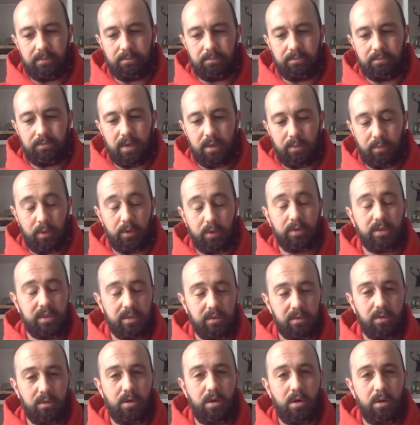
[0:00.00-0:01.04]
abolish
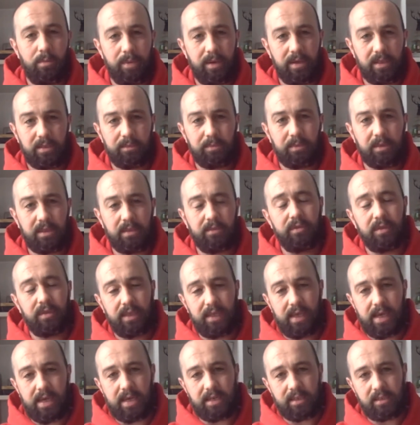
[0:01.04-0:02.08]
the law, but
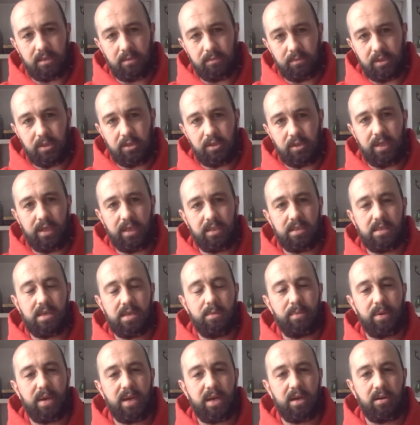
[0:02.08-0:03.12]
specifically I asked them to change
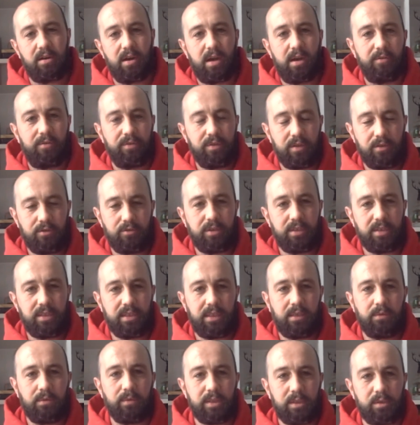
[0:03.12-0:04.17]
that paragraph in the
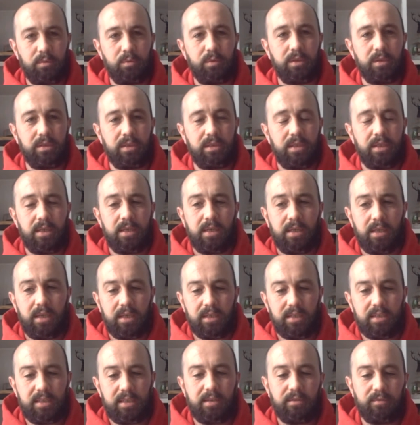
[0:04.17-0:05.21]
treaty, which would,
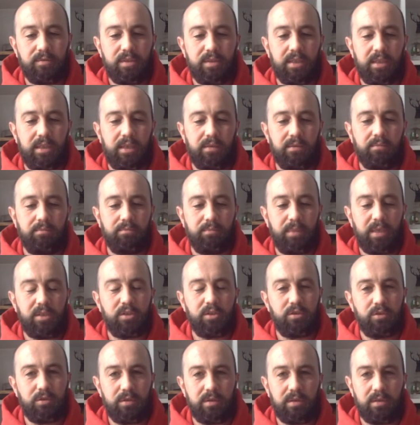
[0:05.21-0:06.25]
instead of saying make
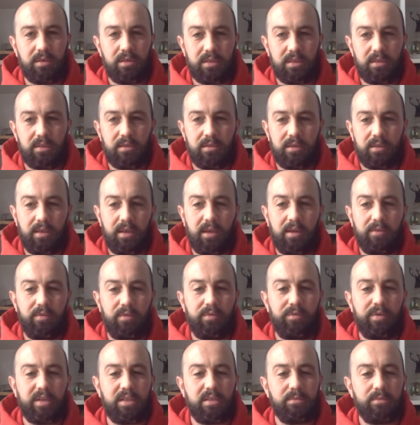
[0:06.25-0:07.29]
sure that you give the
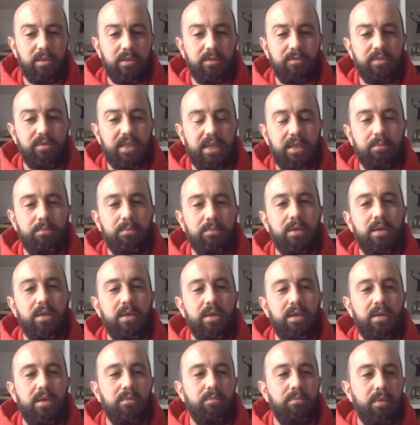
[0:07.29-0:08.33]
victim enough time,
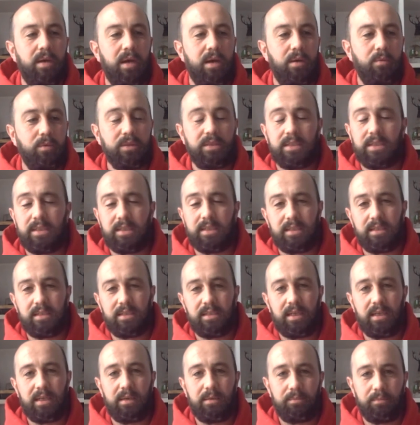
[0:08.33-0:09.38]
I wanted it to
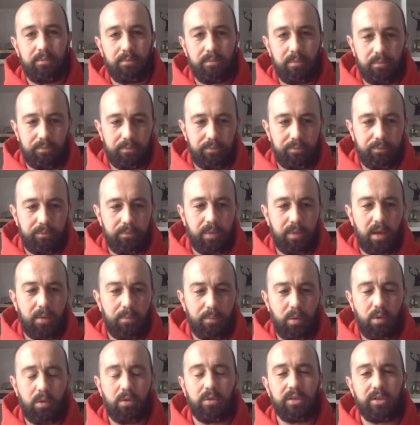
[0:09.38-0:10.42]
say
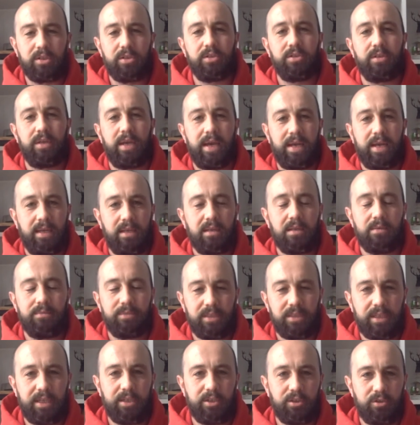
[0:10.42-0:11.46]
abolish any
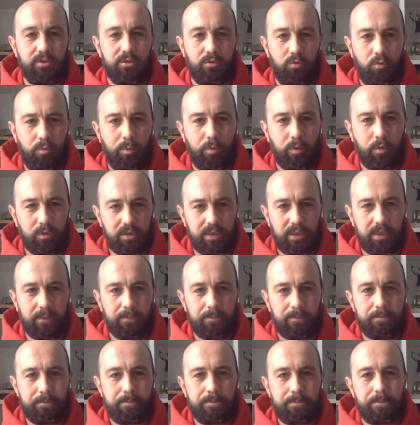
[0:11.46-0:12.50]
limitation on reporting.
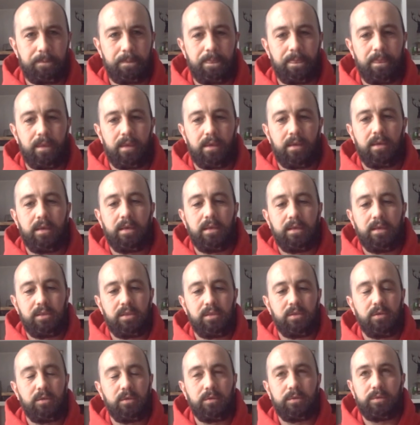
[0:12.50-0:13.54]

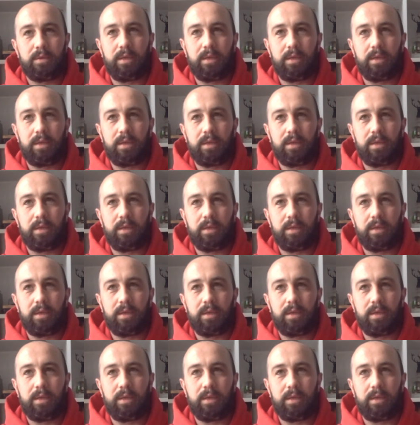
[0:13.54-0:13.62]
So